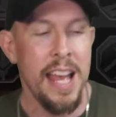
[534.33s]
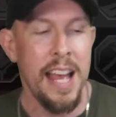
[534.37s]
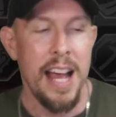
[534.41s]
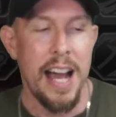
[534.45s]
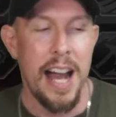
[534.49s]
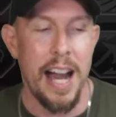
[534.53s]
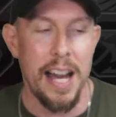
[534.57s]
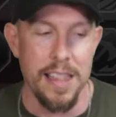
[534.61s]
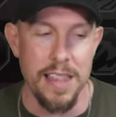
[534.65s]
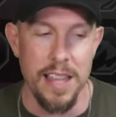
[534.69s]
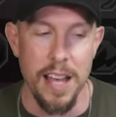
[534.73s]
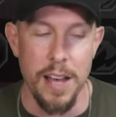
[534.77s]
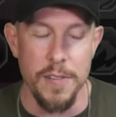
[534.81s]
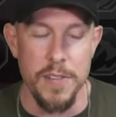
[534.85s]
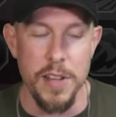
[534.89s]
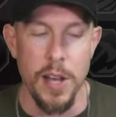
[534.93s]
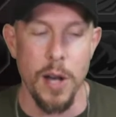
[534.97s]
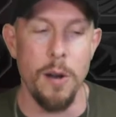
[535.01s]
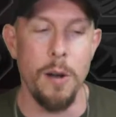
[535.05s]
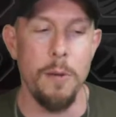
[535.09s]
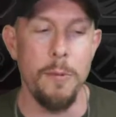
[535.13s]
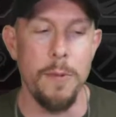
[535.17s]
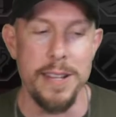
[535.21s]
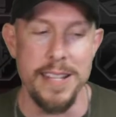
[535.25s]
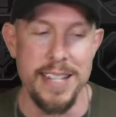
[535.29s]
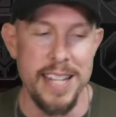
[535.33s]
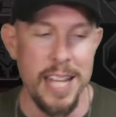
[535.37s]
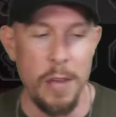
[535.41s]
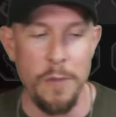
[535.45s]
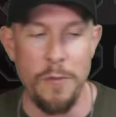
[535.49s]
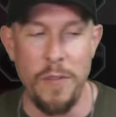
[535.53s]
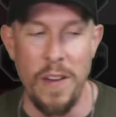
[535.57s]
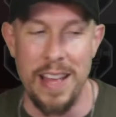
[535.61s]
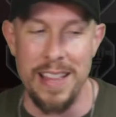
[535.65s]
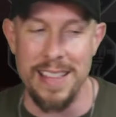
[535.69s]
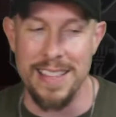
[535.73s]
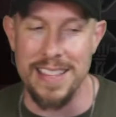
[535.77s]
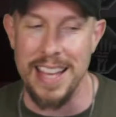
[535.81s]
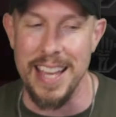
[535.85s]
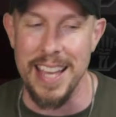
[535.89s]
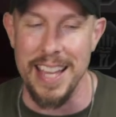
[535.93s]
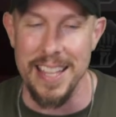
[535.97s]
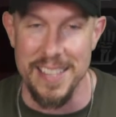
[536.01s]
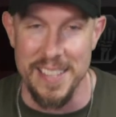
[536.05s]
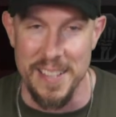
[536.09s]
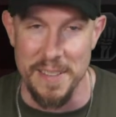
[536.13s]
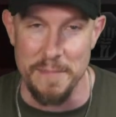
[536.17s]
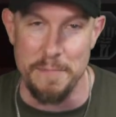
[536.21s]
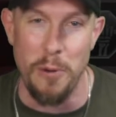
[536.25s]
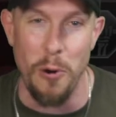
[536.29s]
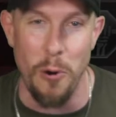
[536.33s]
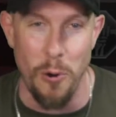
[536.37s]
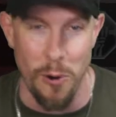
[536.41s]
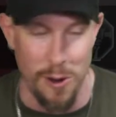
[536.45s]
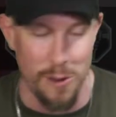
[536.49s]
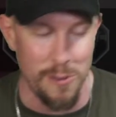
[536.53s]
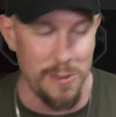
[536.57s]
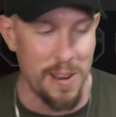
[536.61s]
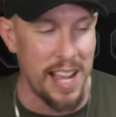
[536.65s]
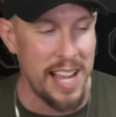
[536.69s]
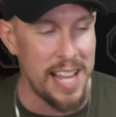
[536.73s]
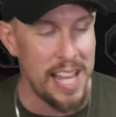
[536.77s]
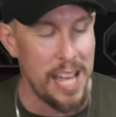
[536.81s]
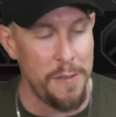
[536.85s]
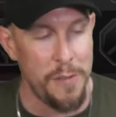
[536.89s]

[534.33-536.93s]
I love going with defense and support, right?